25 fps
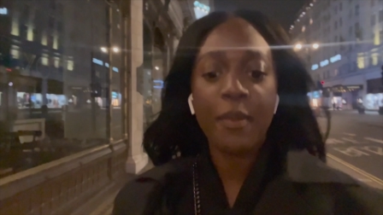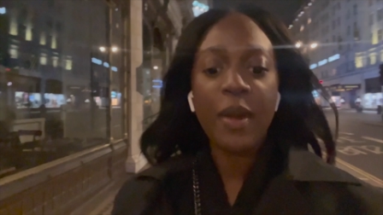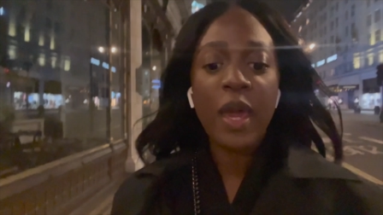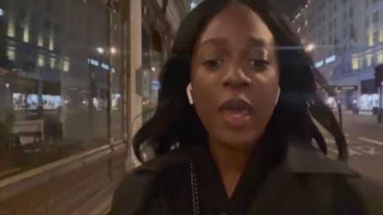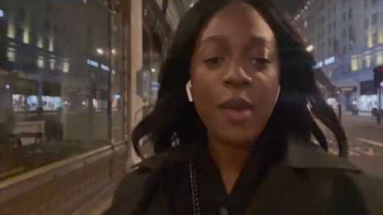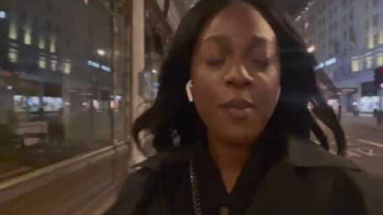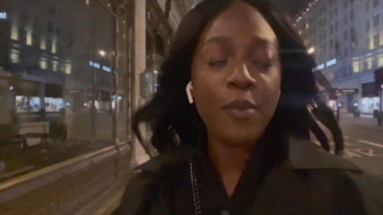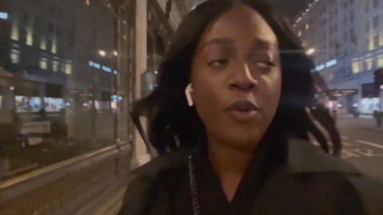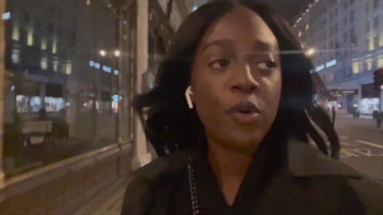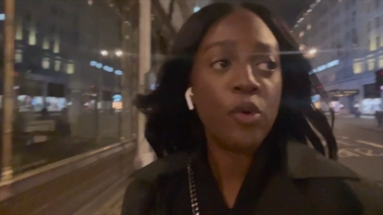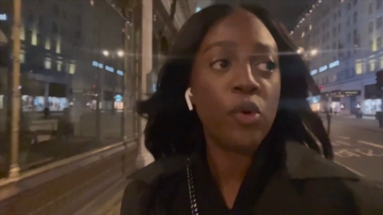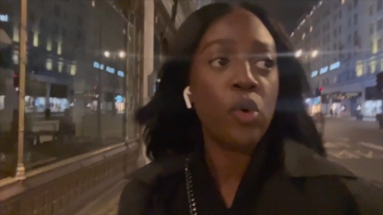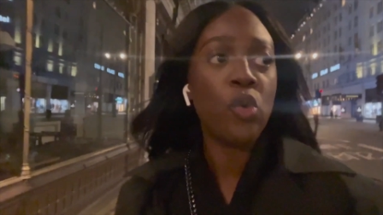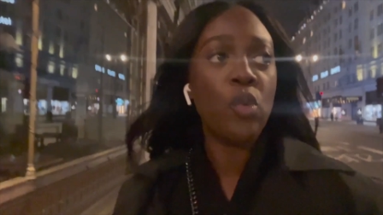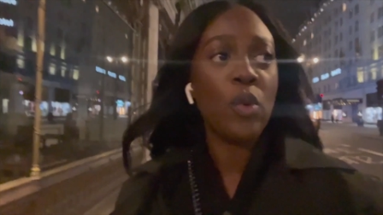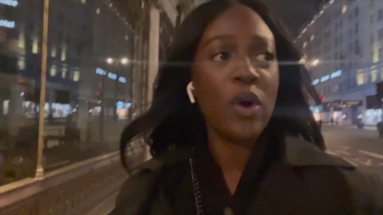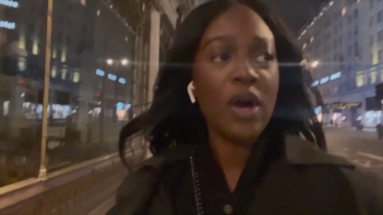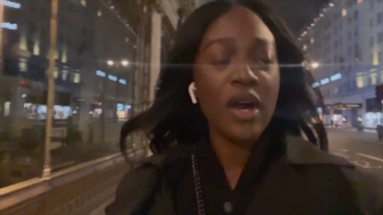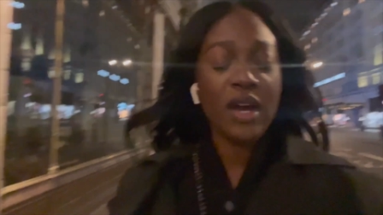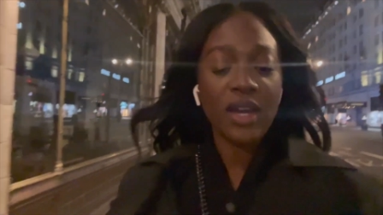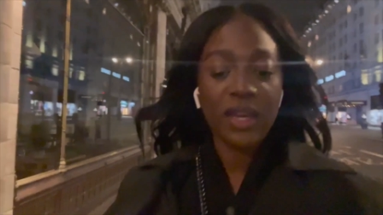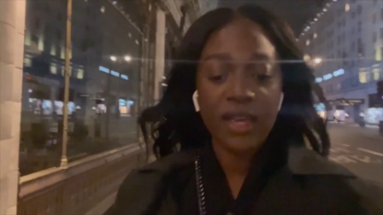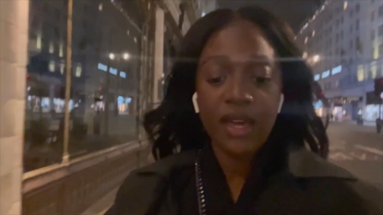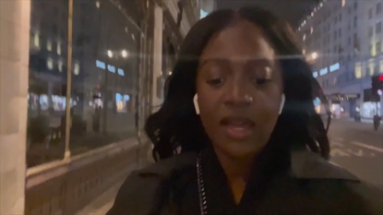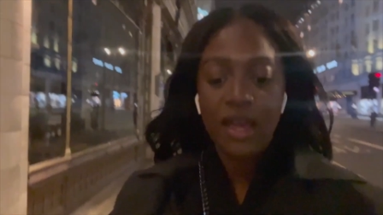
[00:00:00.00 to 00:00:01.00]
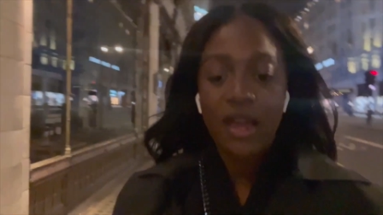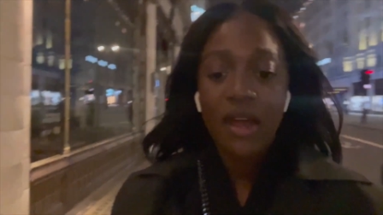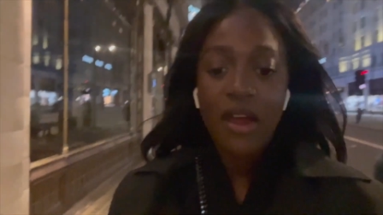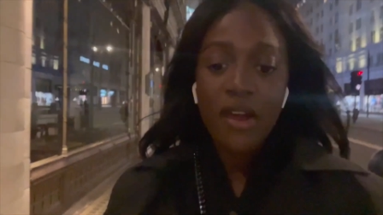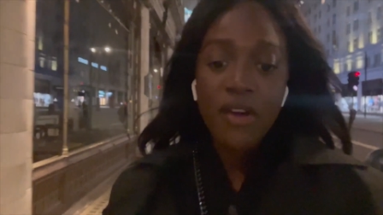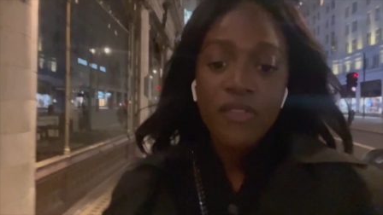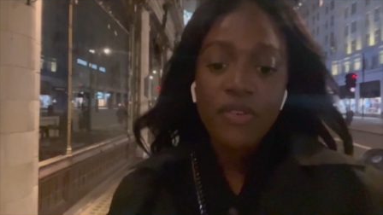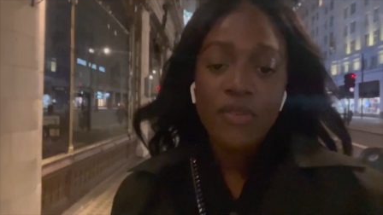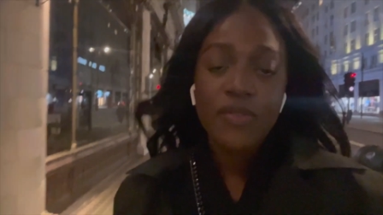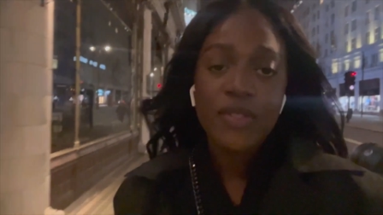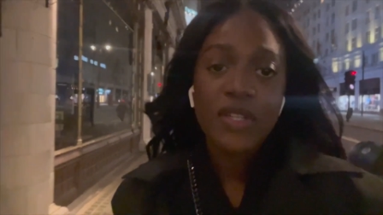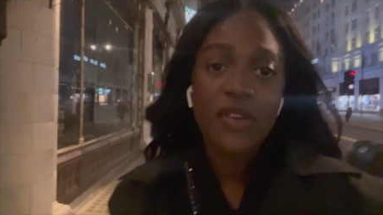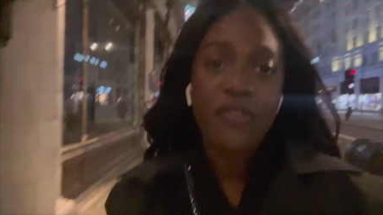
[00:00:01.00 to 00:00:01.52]
people work
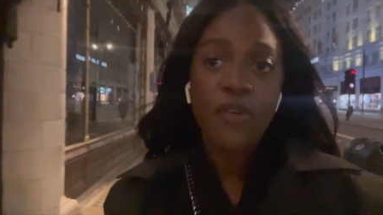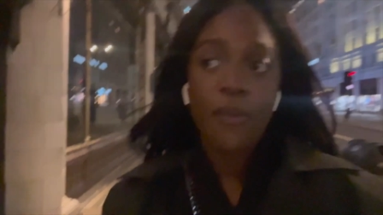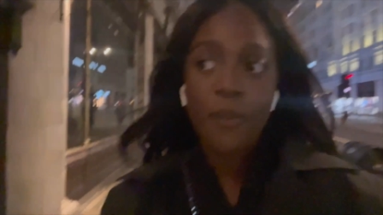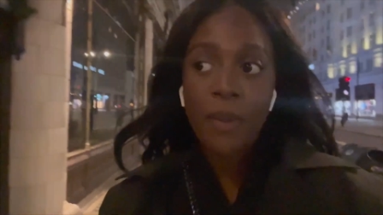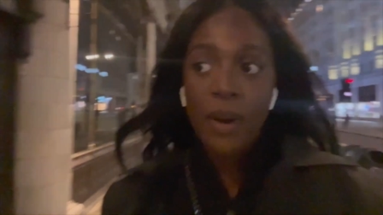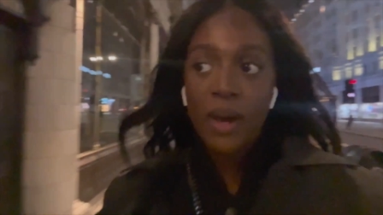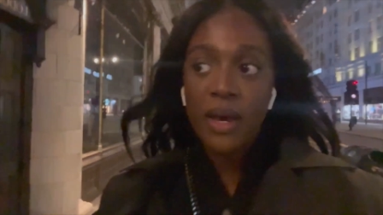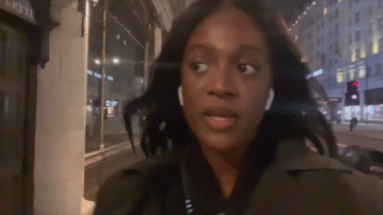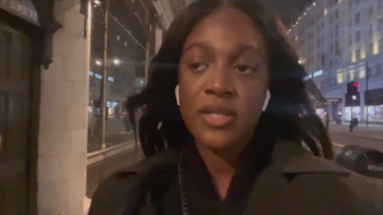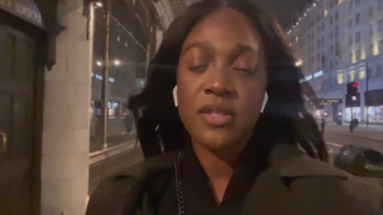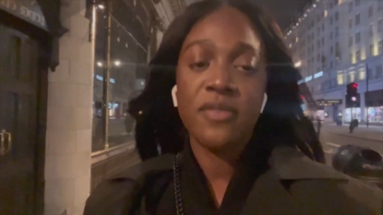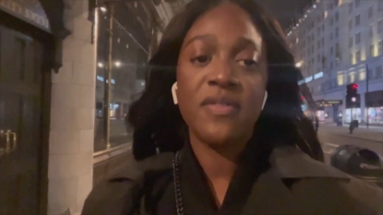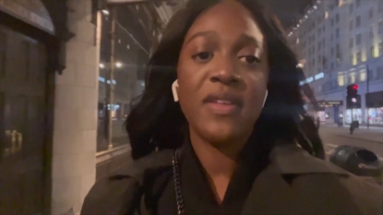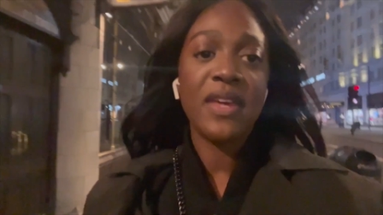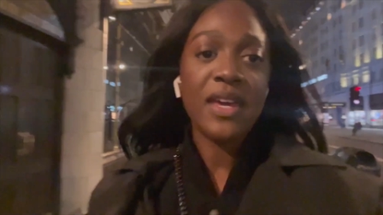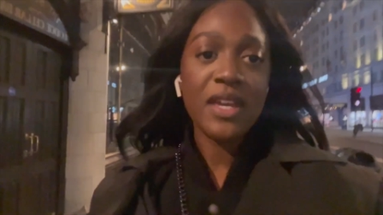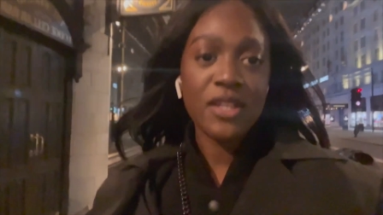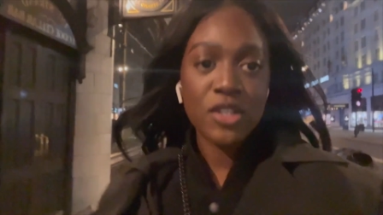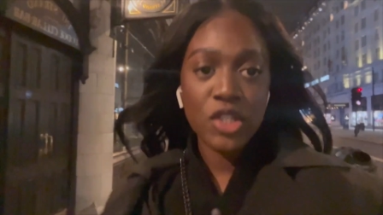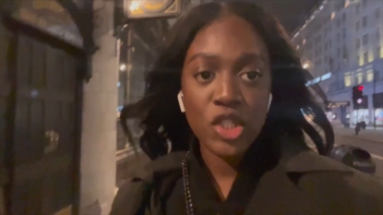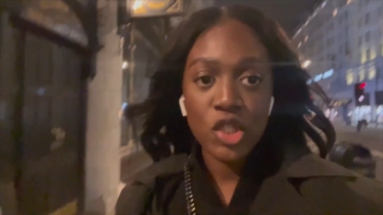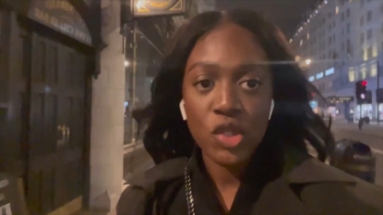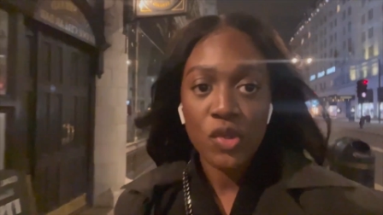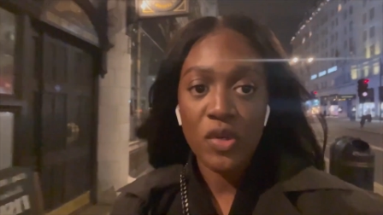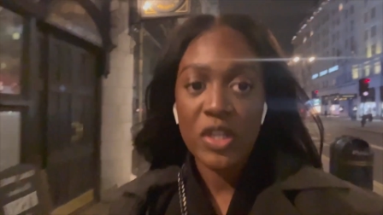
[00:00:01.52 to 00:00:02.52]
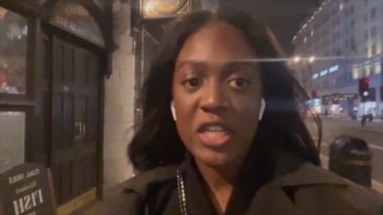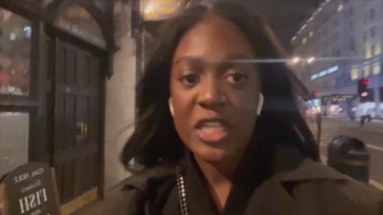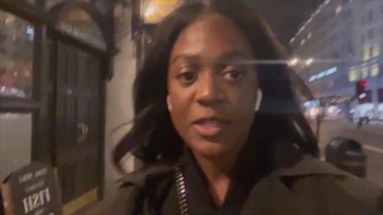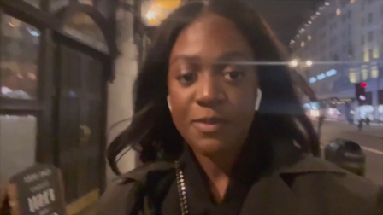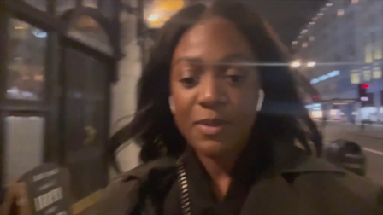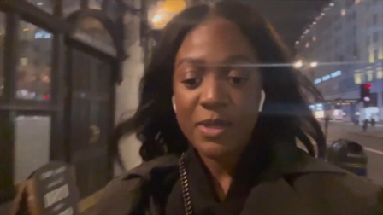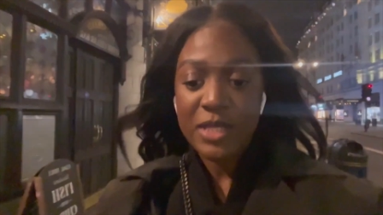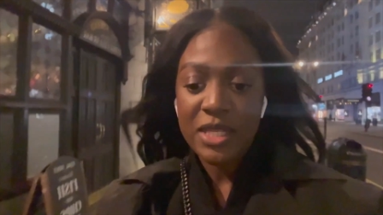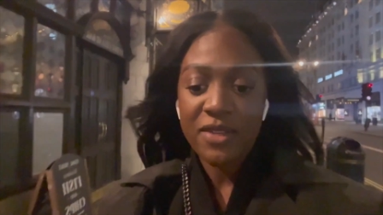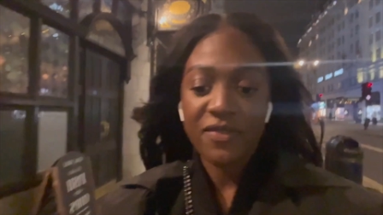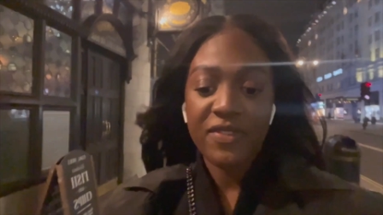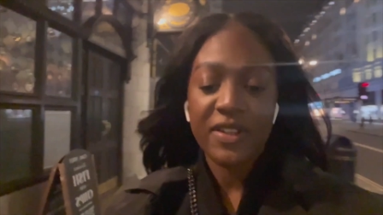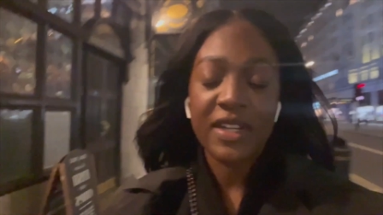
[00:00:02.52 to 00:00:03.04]
from different parts of the industry
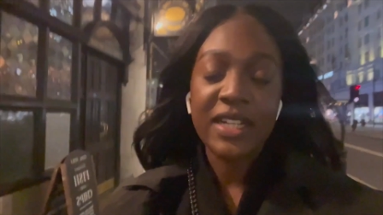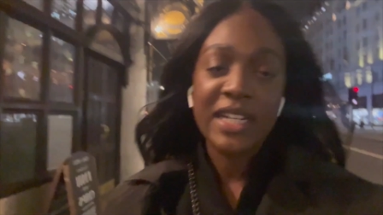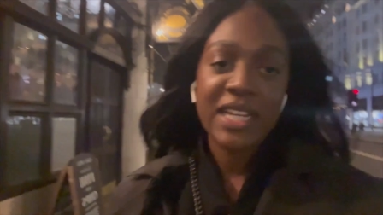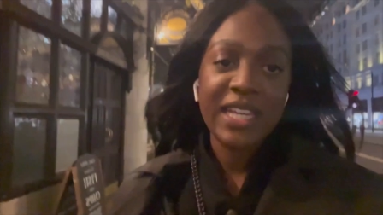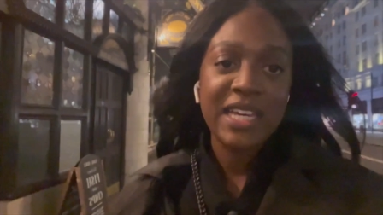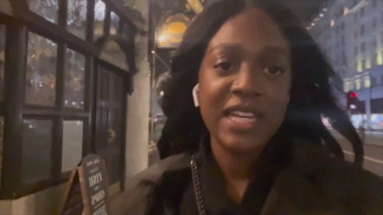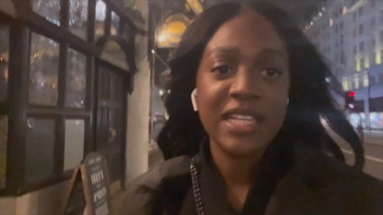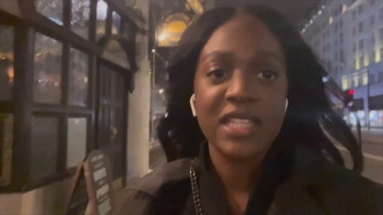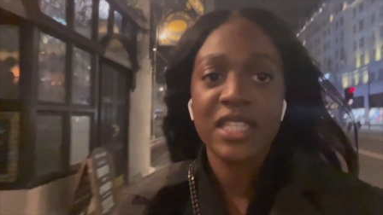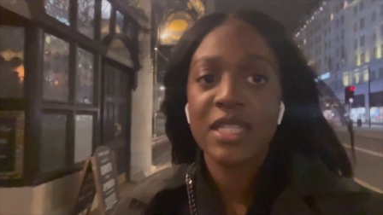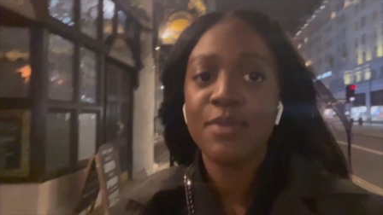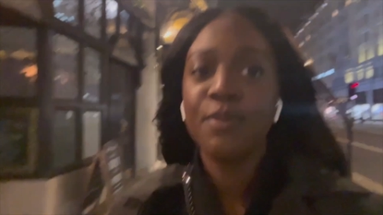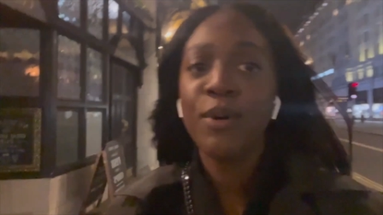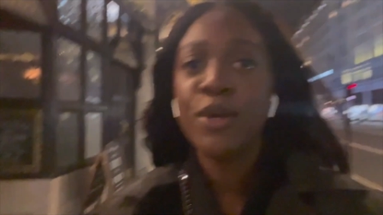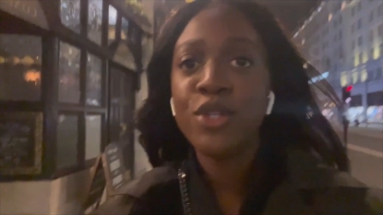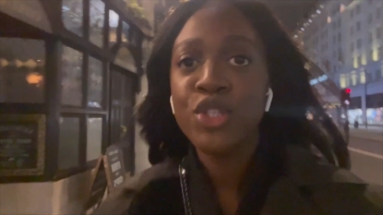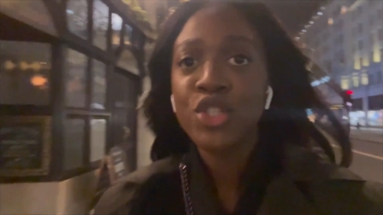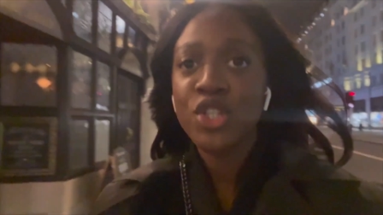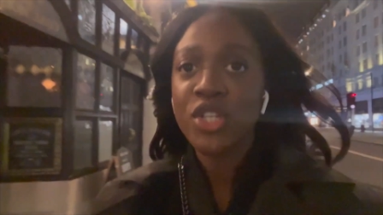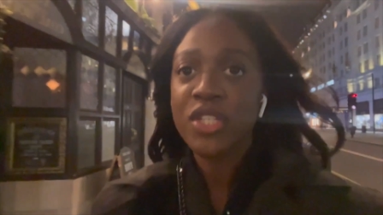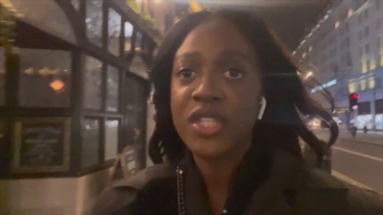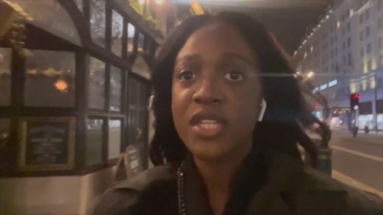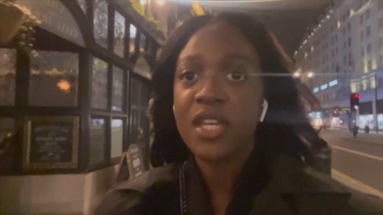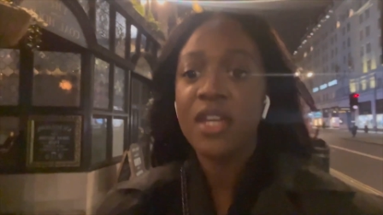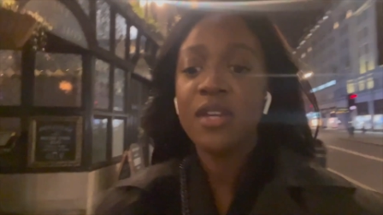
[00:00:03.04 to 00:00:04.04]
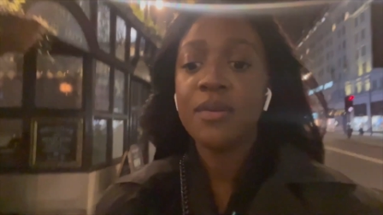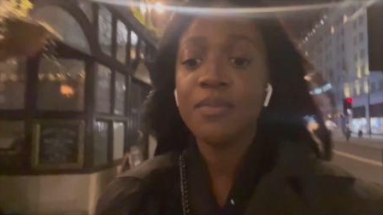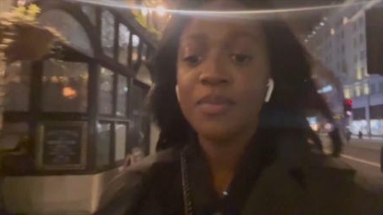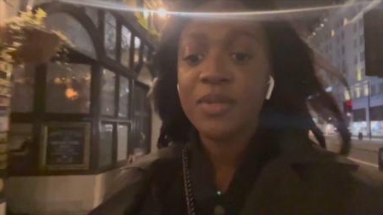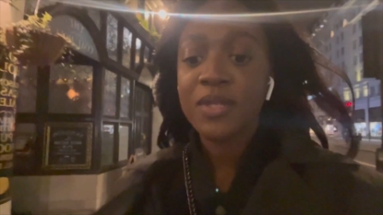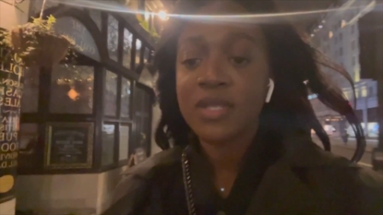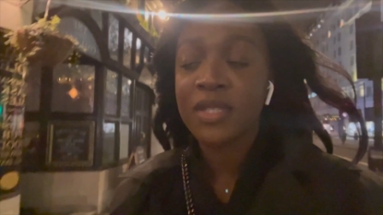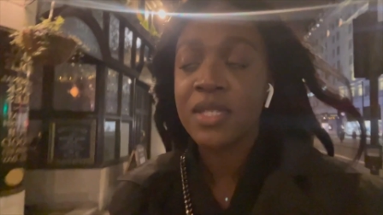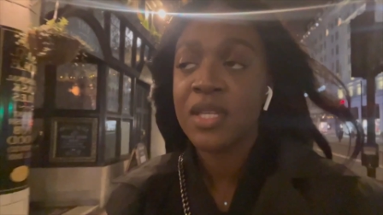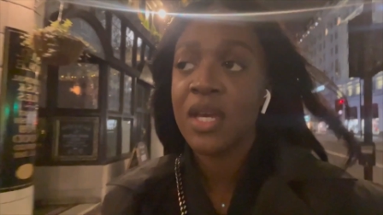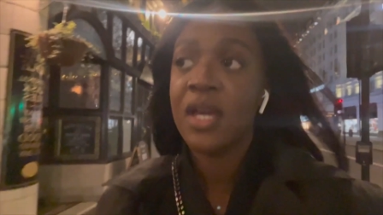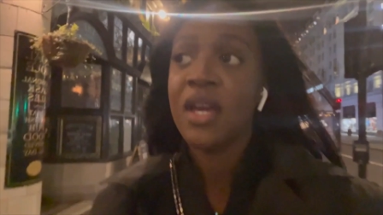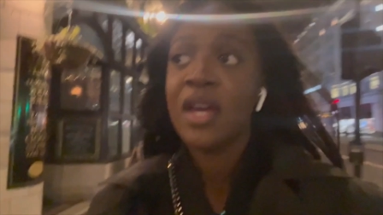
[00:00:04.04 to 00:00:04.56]
specifically in
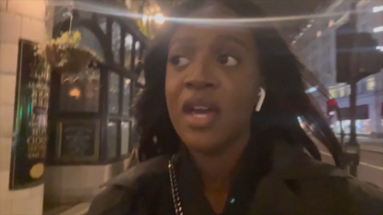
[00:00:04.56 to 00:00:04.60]
sponsorships